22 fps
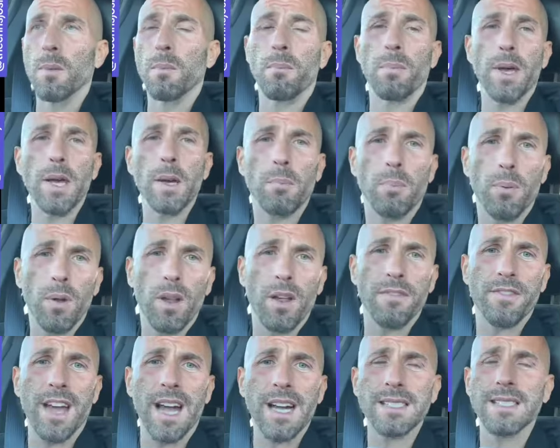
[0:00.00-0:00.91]
People
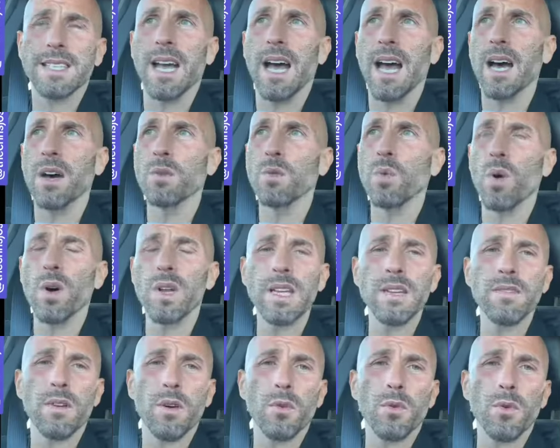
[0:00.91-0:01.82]
of that town won't
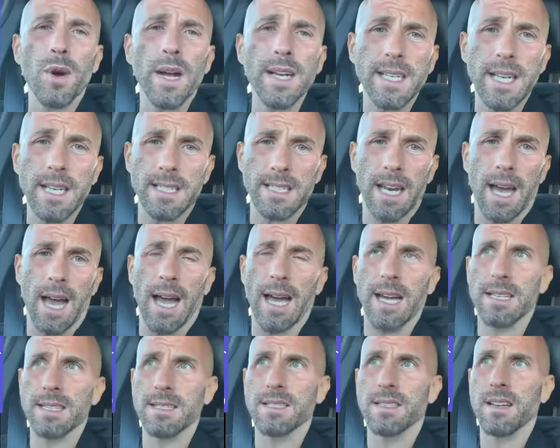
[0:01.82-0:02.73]
even
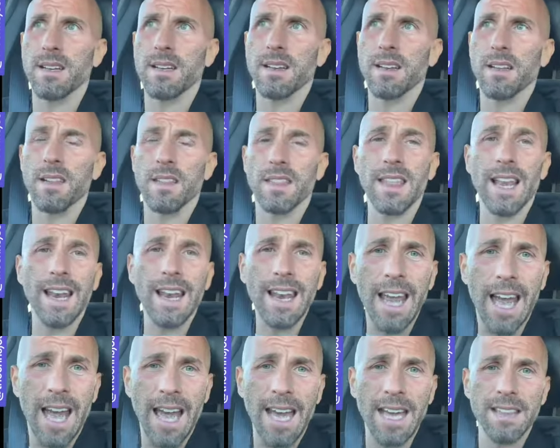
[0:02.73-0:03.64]
recognize the
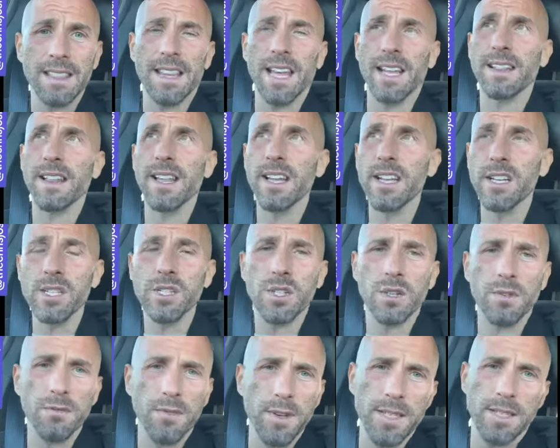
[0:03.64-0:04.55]
land that they used
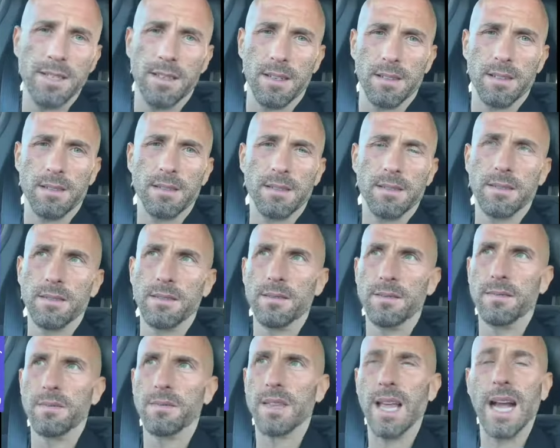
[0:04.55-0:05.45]
to visit.
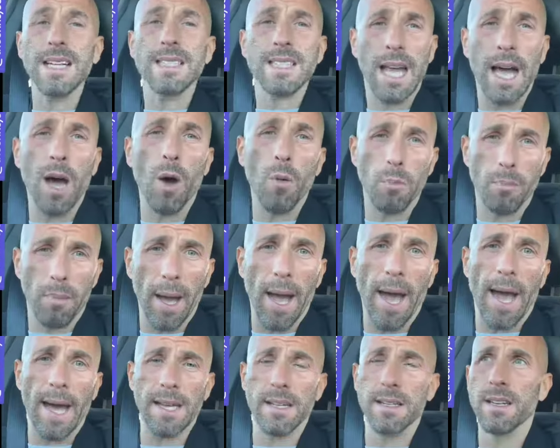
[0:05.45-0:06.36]
That's how
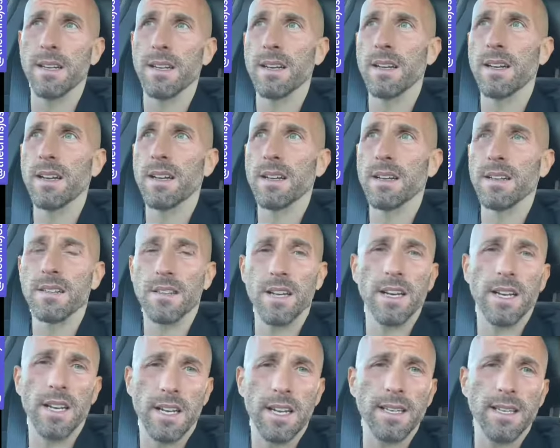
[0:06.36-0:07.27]
bad
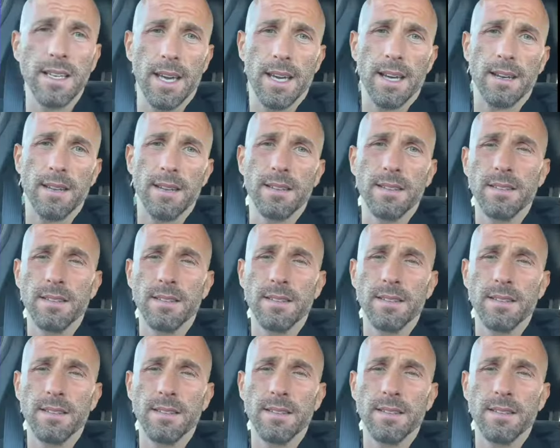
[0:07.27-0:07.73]
they're gonna get it.